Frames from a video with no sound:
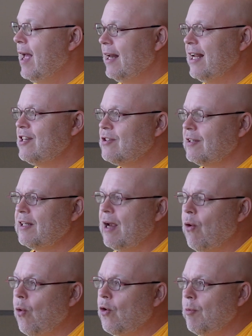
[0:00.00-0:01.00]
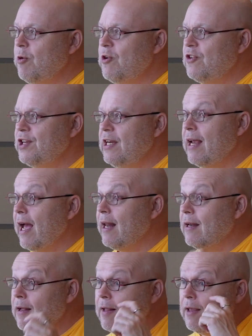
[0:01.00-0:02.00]
They started their whole community,
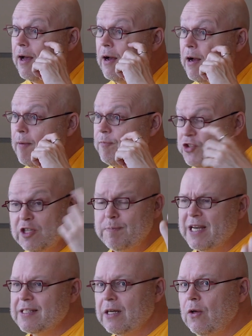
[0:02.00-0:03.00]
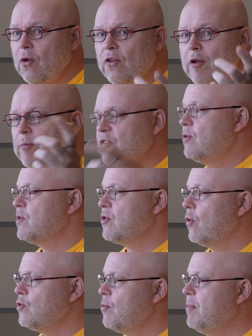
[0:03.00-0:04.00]
and um, she's based in London, but she was
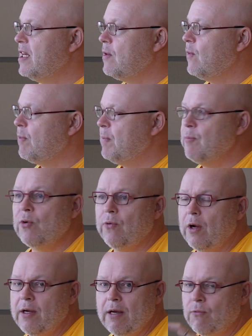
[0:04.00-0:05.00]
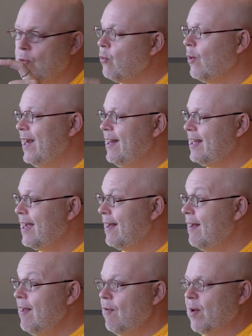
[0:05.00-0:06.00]
also meeting with people in rural India
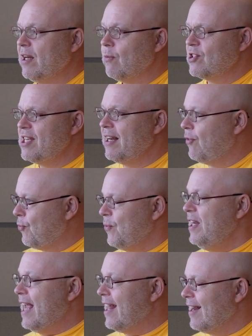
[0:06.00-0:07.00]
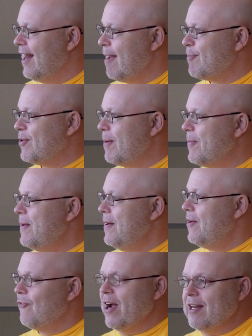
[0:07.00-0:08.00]
mm-hmm. where they were sitting three at a laptop,
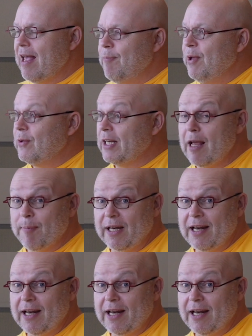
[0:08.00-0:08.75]
right, and building an app.